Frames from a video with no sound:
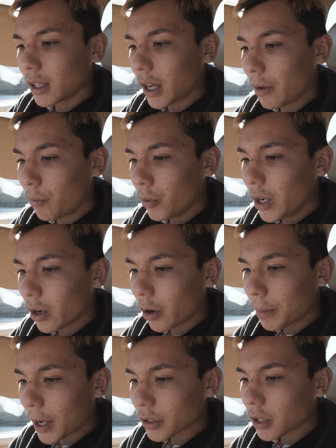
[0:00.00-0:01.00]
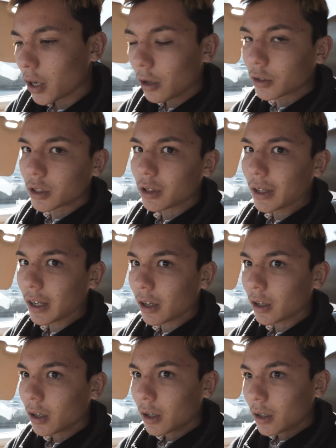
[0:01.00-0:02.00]
And we are about to go to
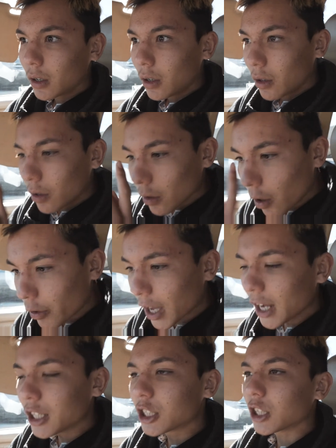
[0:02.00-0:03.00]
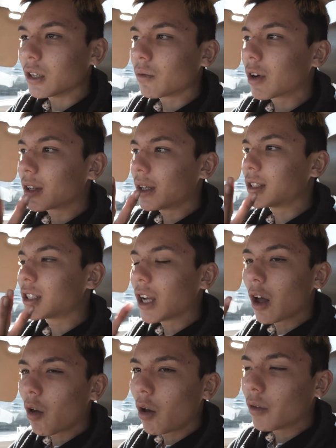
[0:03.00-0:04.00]
their location where they
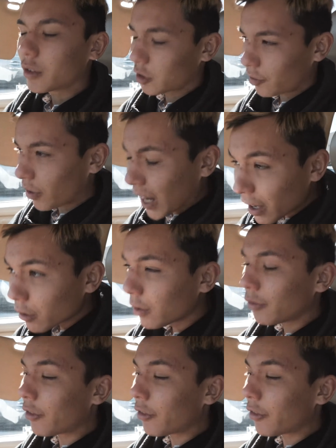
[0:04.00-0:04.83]
sell very,